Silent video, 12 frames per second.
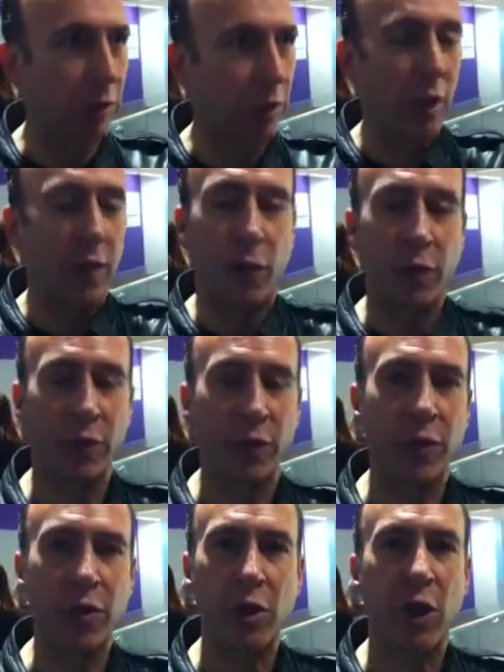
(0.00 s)
deliveries of
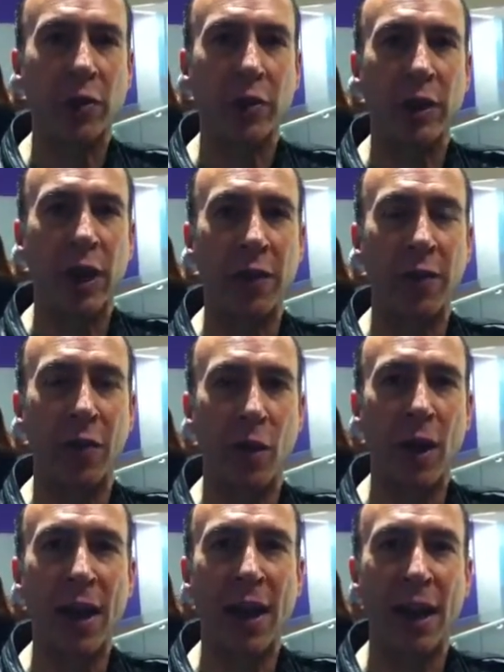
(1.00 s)
this talk that I've ever
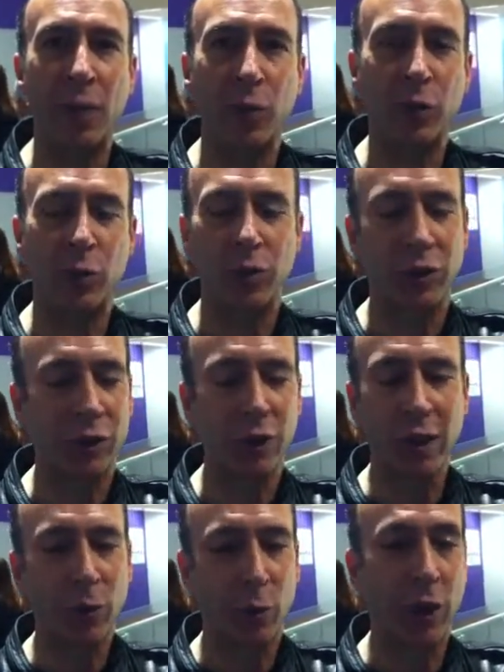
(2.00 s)
had, which was
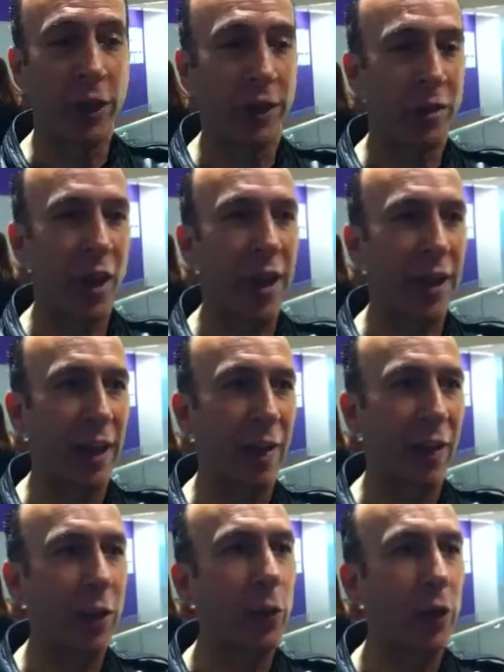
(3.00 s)
really exciting. I
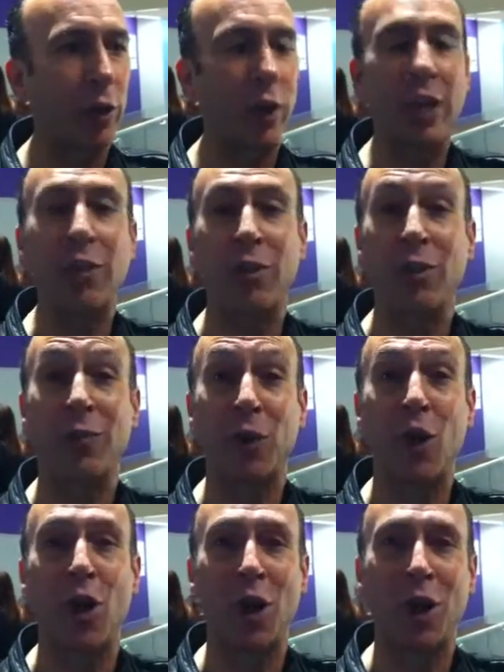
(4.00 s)
think we could easily have
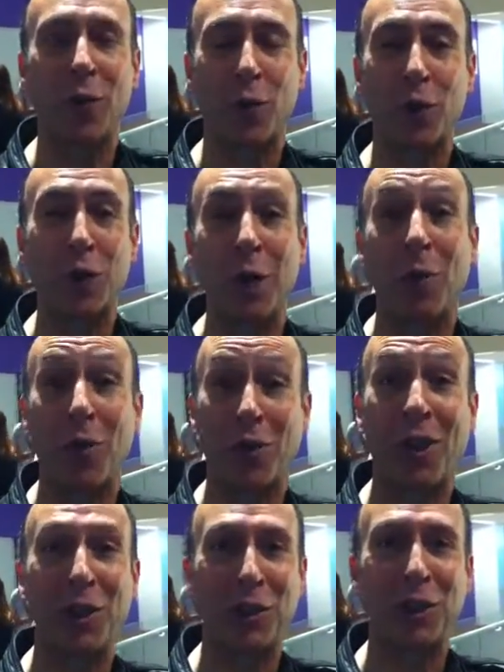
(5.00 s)
gone on for a double
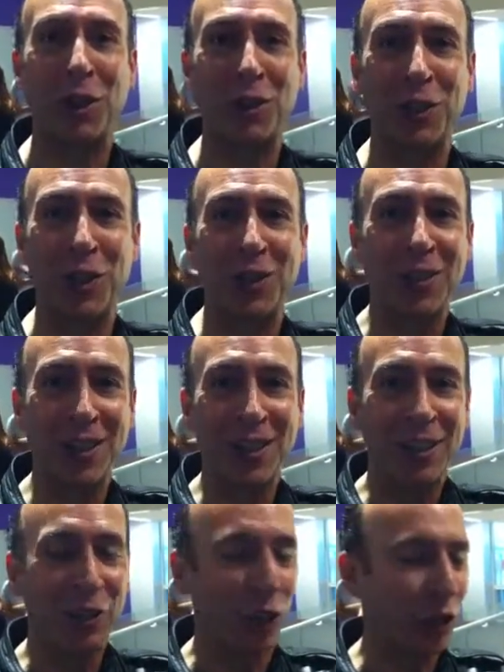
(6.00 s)
session and
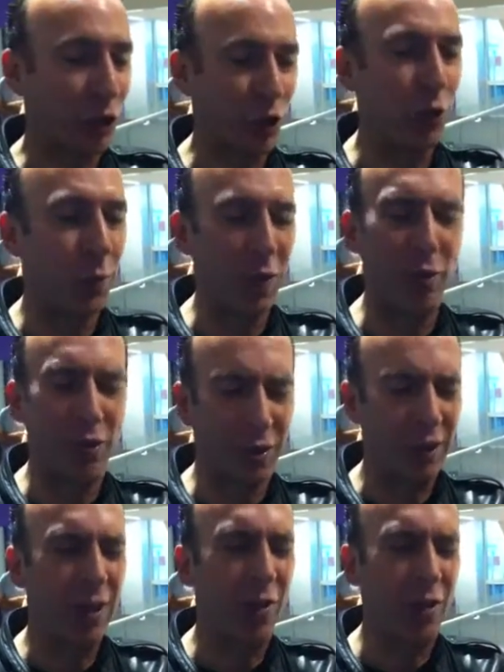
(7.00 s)
done two, but it was
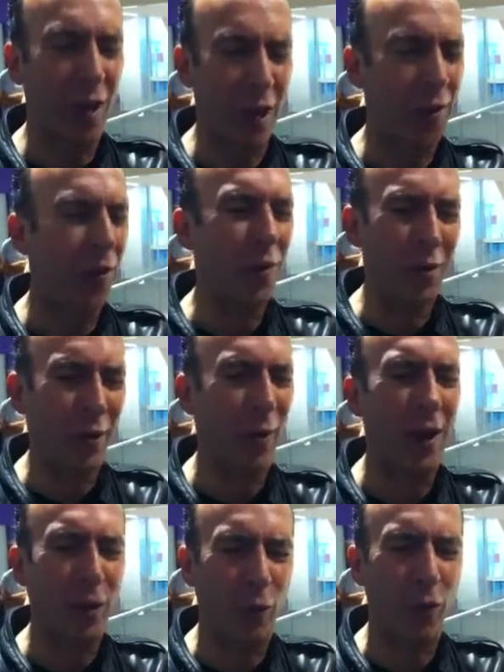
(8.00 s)
a lot of fun. It's a
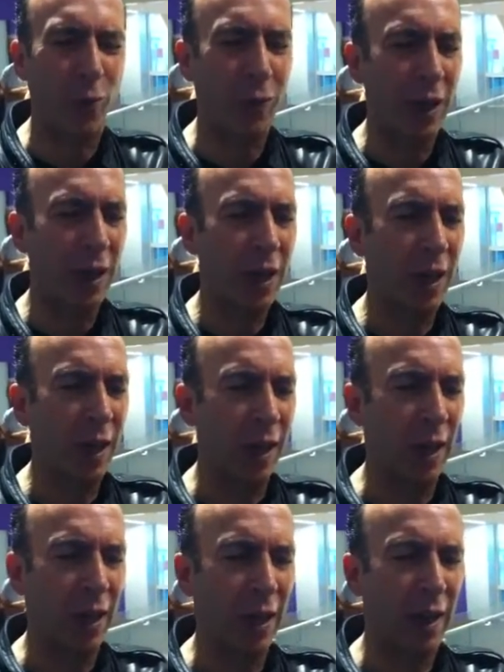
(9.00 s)
great group.
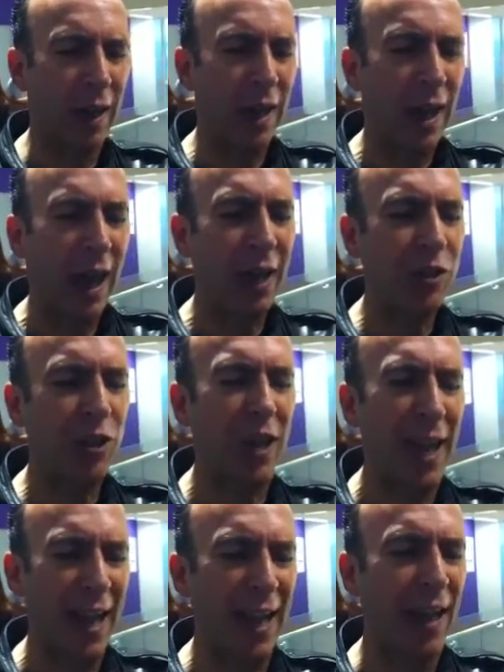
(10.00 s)
I should
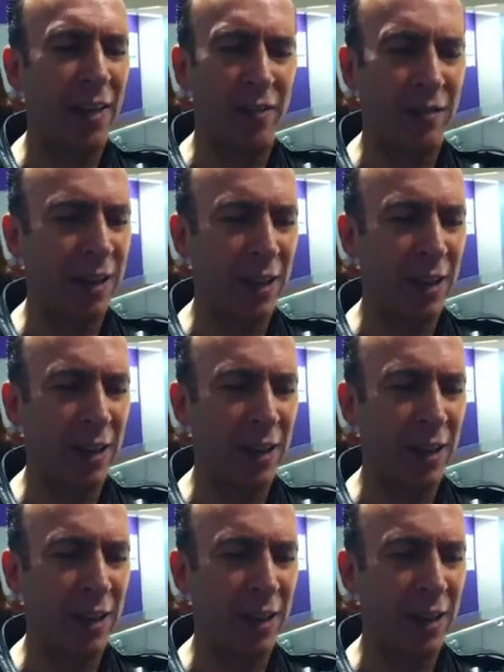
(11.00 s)
add,